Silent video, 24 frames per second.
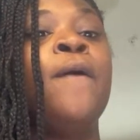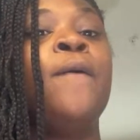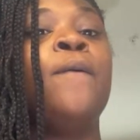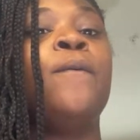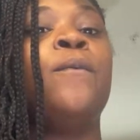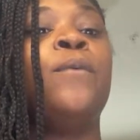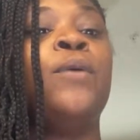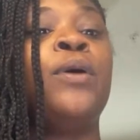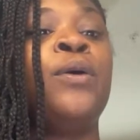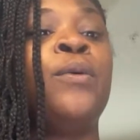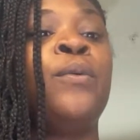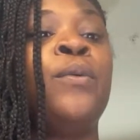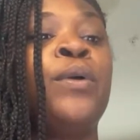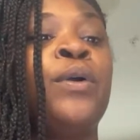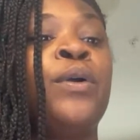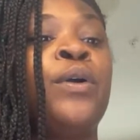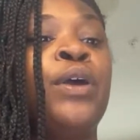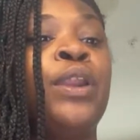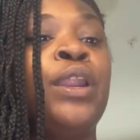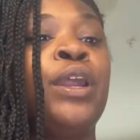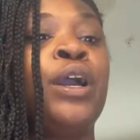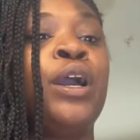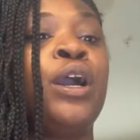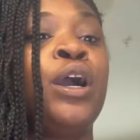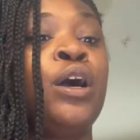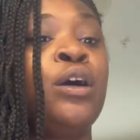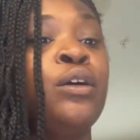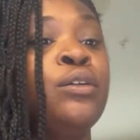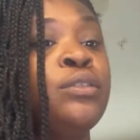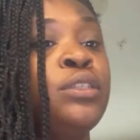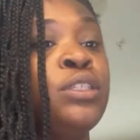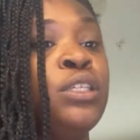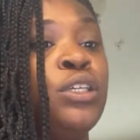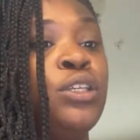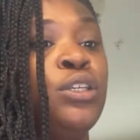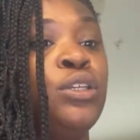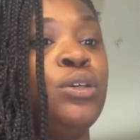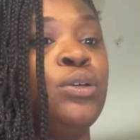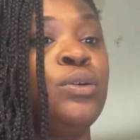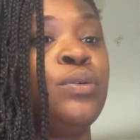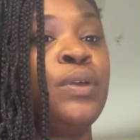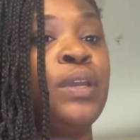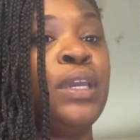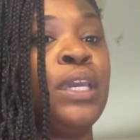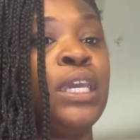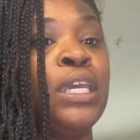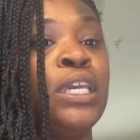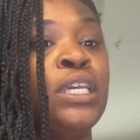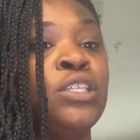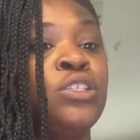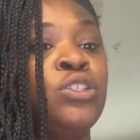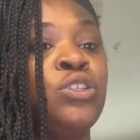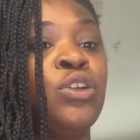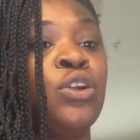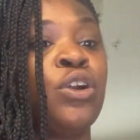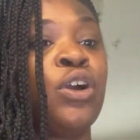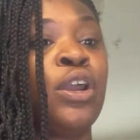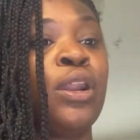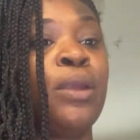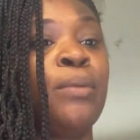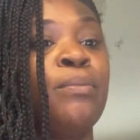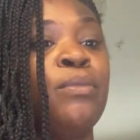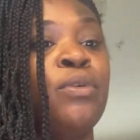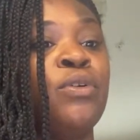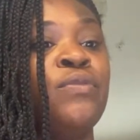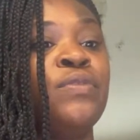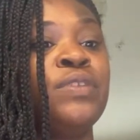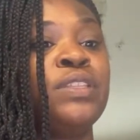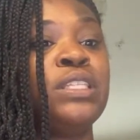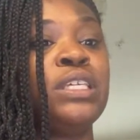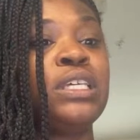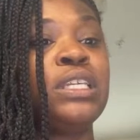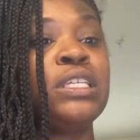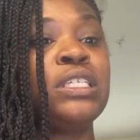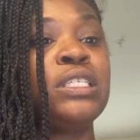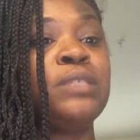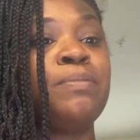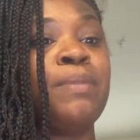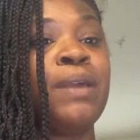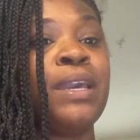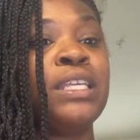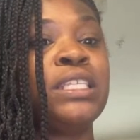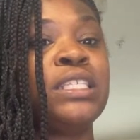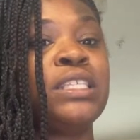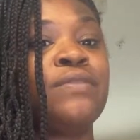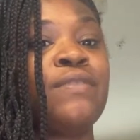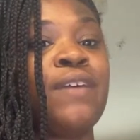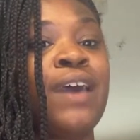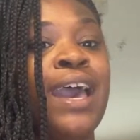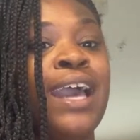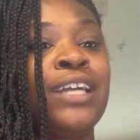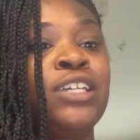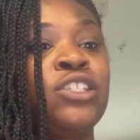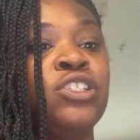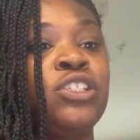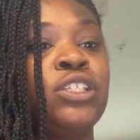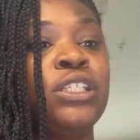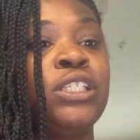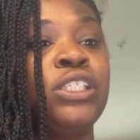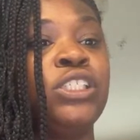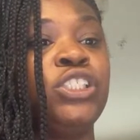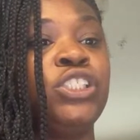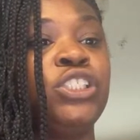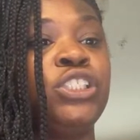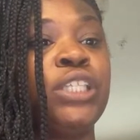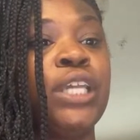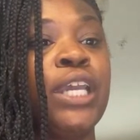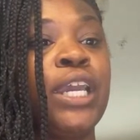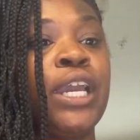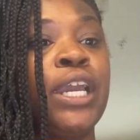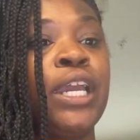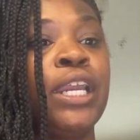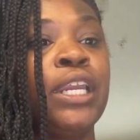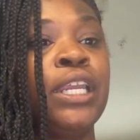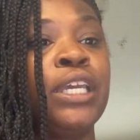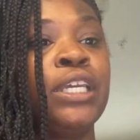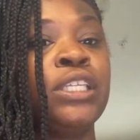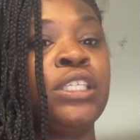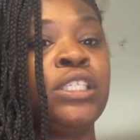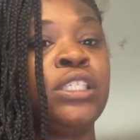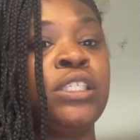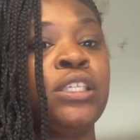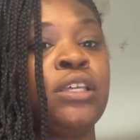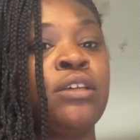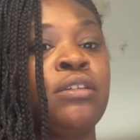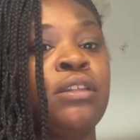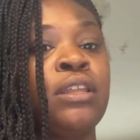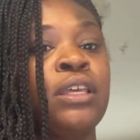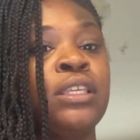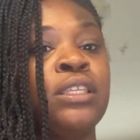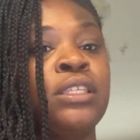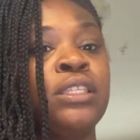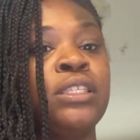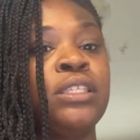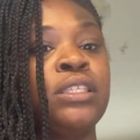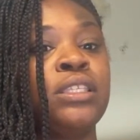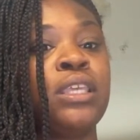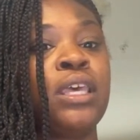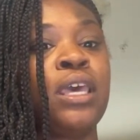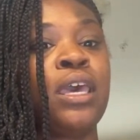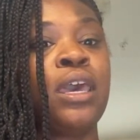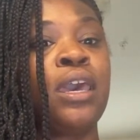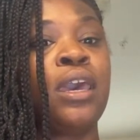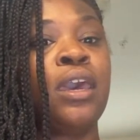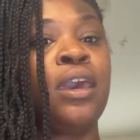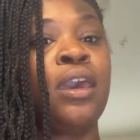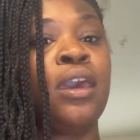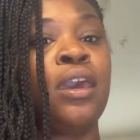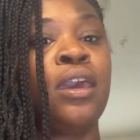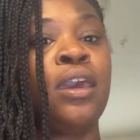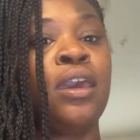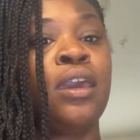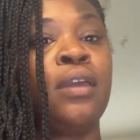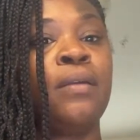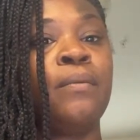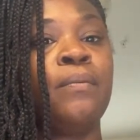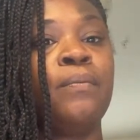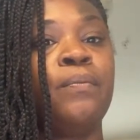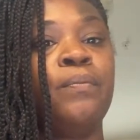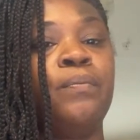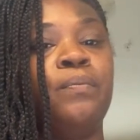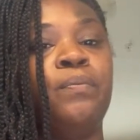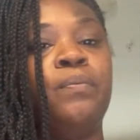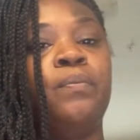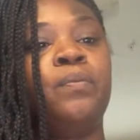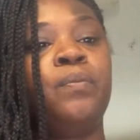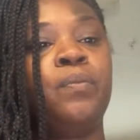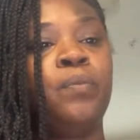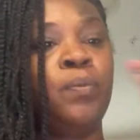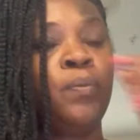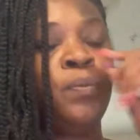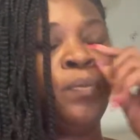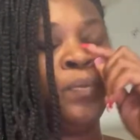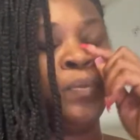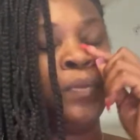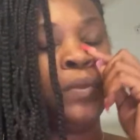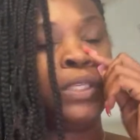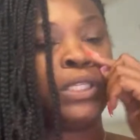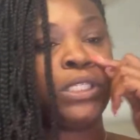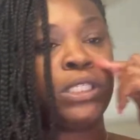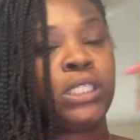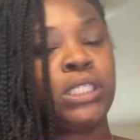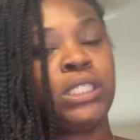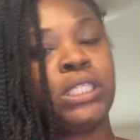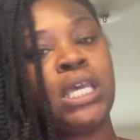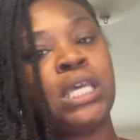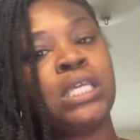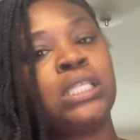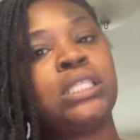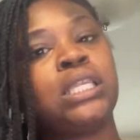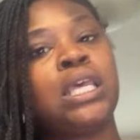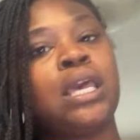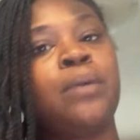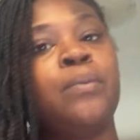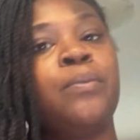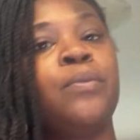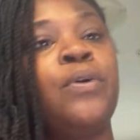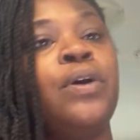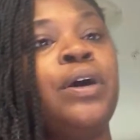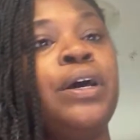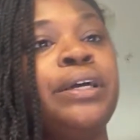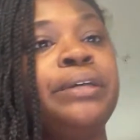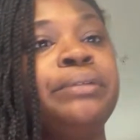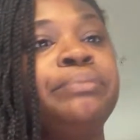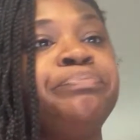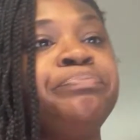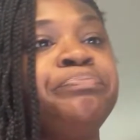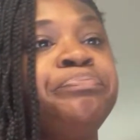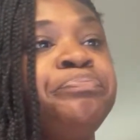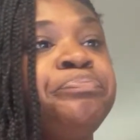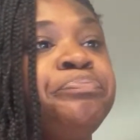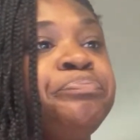What we're going to go to do is you're going to move into the space of actually sharing it. So let's say this is that same one.